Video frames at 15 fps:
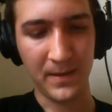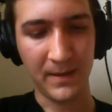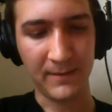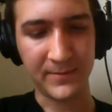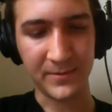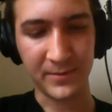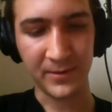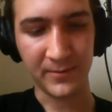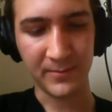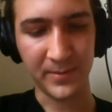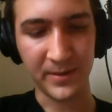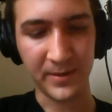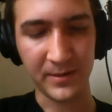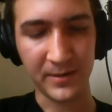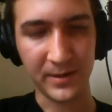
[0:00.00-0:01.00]

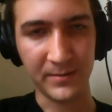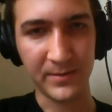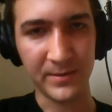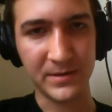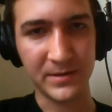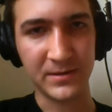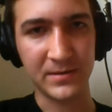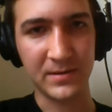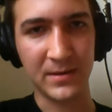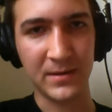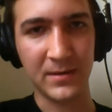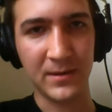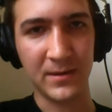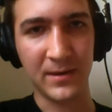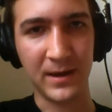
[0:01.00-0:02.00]
build the image,
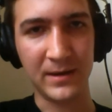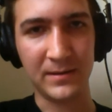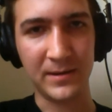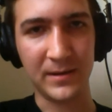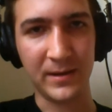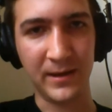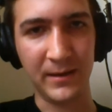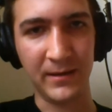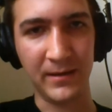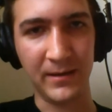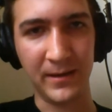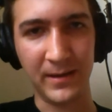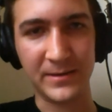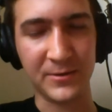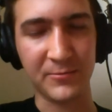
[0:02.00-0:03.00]
and
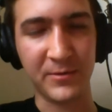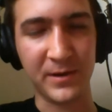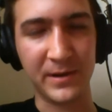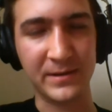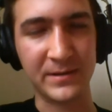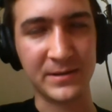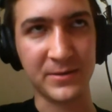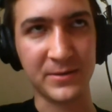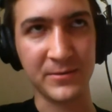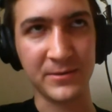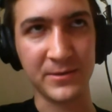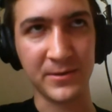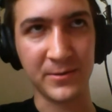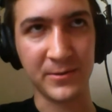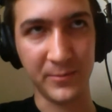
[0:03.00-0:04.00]
it's already installed.
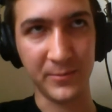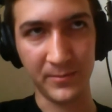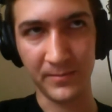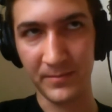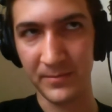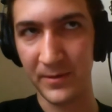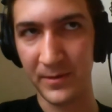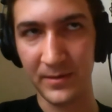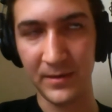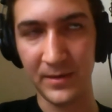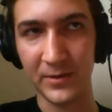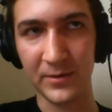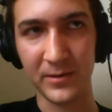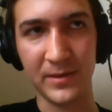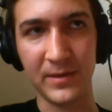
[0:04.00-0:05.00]
So
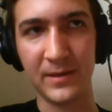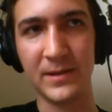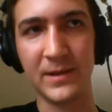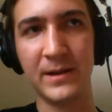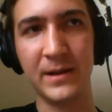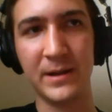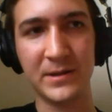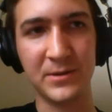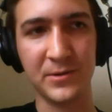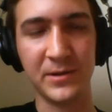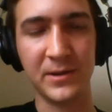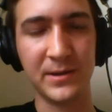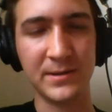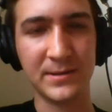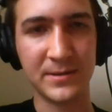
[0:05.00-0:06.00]
the only thing that it actually
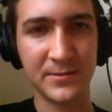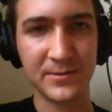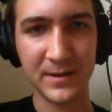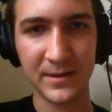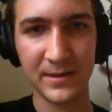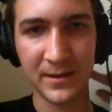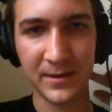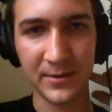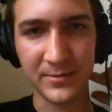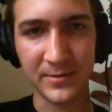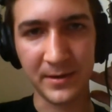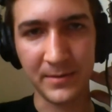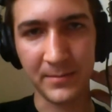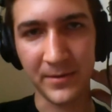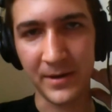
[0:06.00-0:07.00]
does is to set the
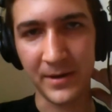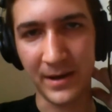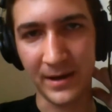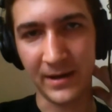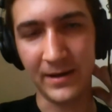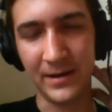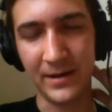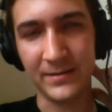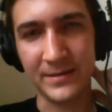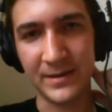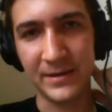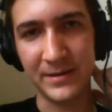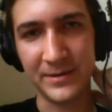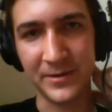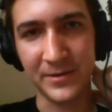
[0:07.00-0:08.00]
host name. But I'll
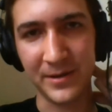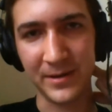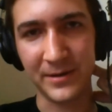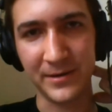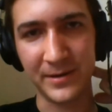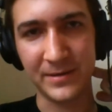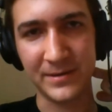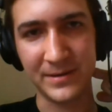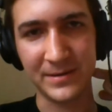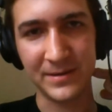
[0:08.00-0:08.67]
send it to you later.